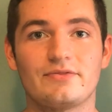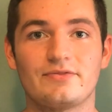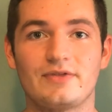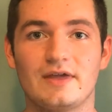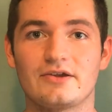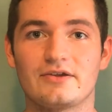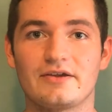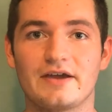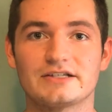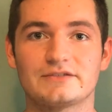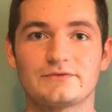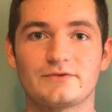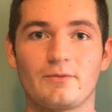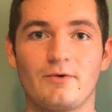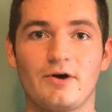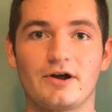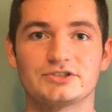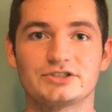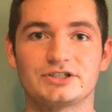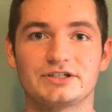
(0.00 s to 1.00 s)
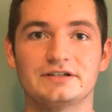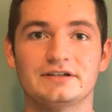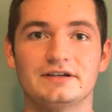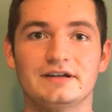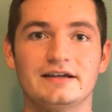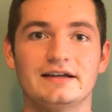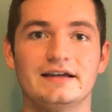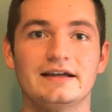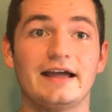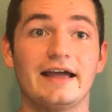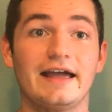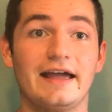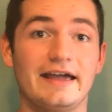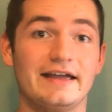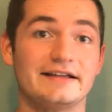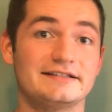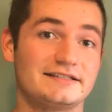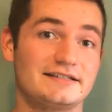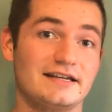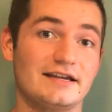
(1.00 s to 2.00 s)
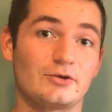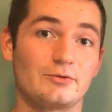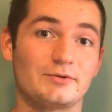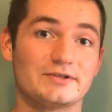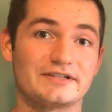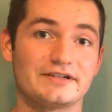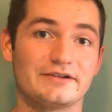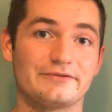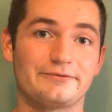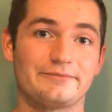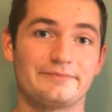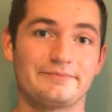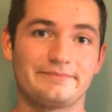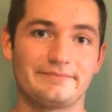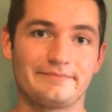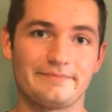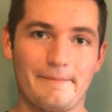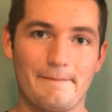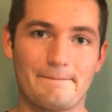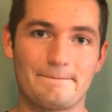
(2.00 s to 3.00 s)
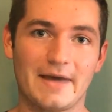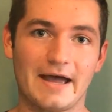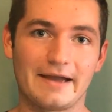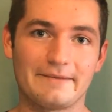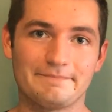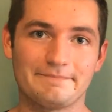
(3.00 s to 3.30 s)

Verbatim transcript: Thank you guys for watching and stay inquisitive. Bye.